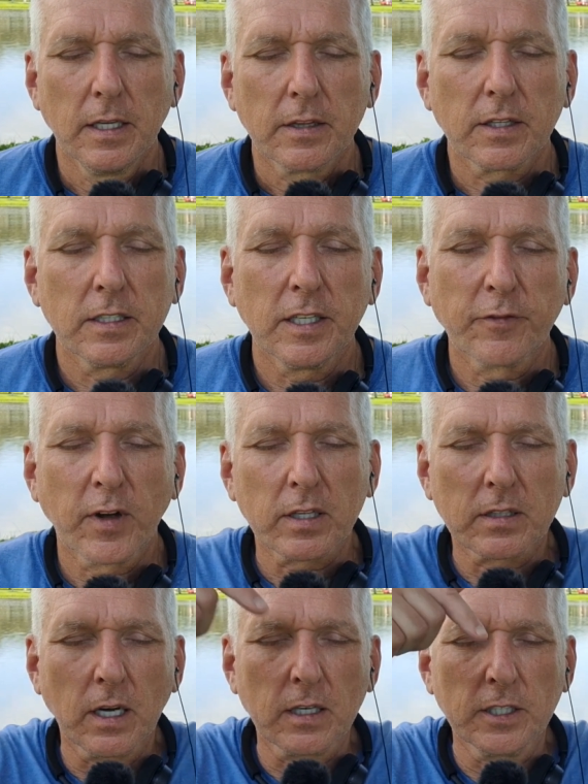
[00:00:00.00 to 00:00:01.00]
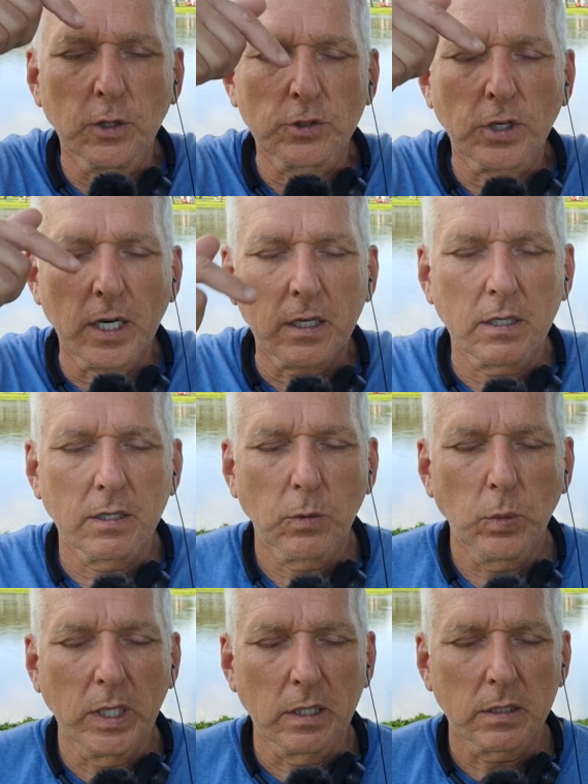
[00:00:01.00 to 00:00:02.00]
The default audio track
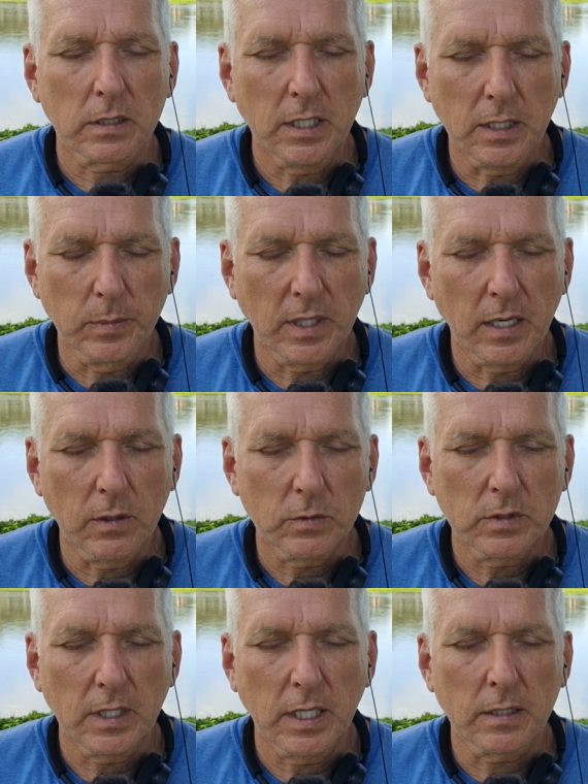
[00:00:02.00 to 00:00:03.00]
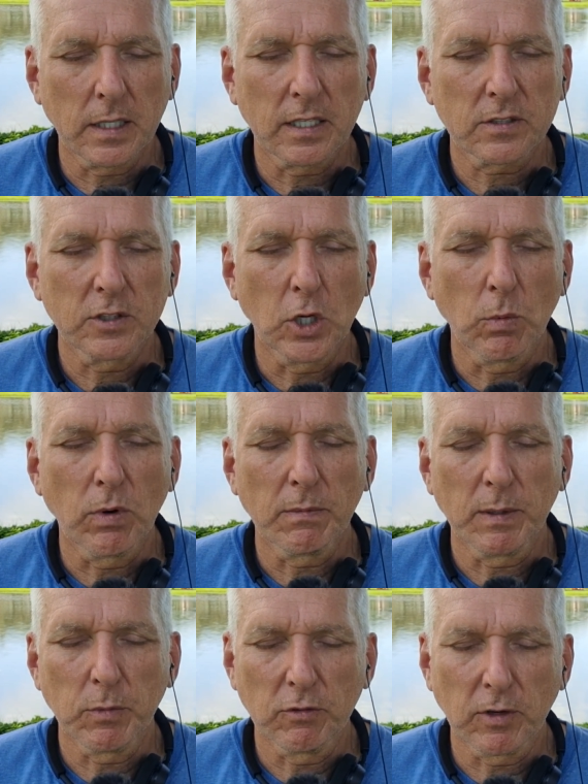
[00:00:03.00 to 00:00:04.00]
will keep count and let us know when
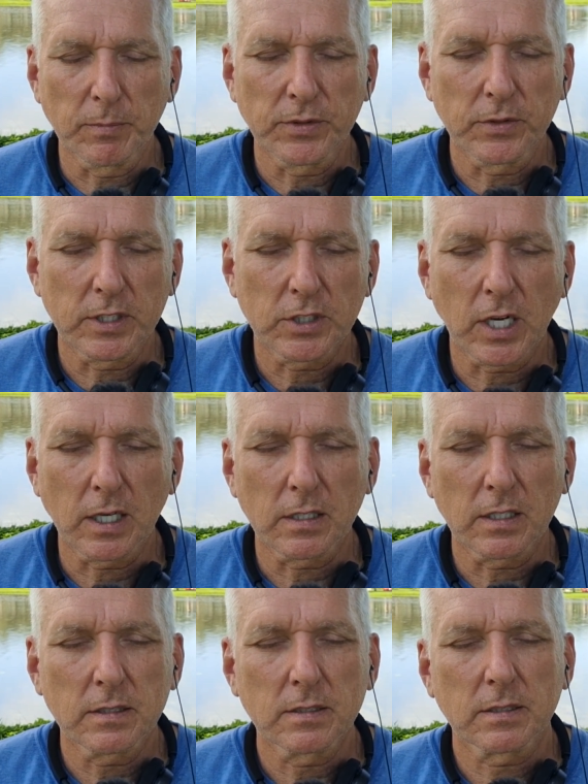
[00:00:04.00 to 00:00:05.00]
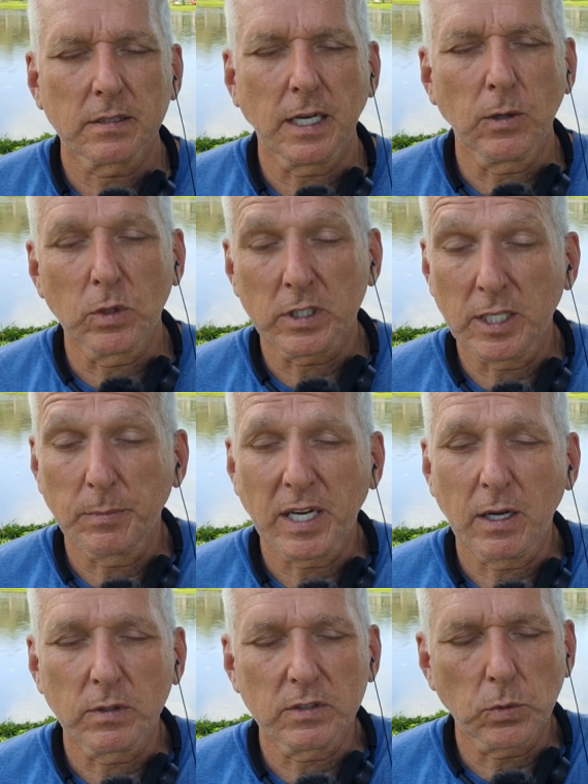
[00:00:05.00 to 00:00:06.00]
we move up to the chakras. I will keep
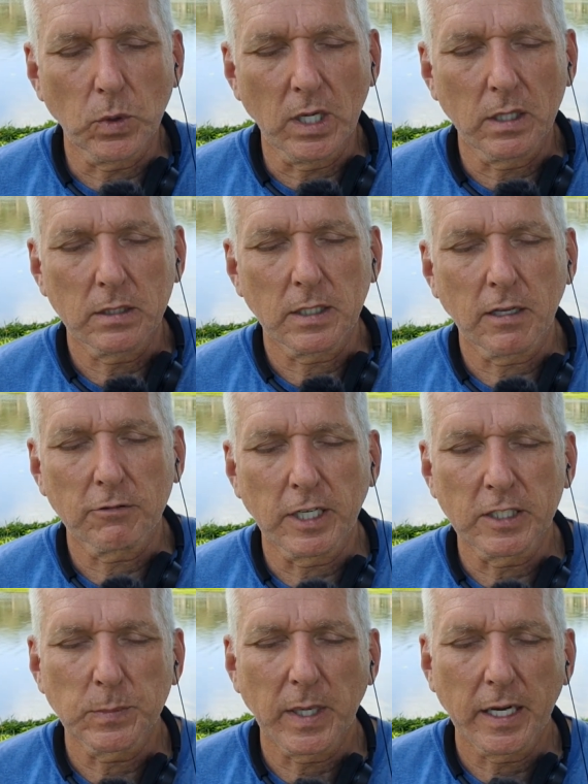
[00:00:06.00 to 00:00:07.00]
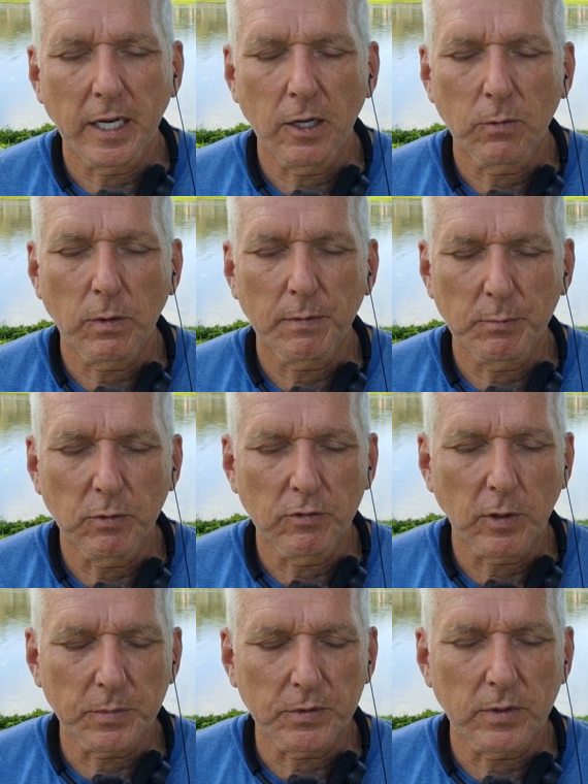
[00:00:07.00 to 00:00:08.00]
count as well, and I'll raise my hand when we move
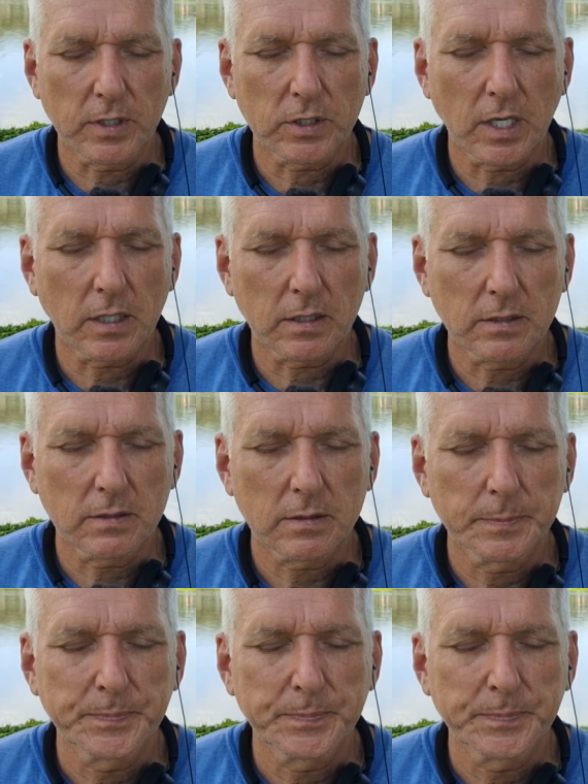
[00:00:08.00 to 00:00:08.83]
up to the chakras.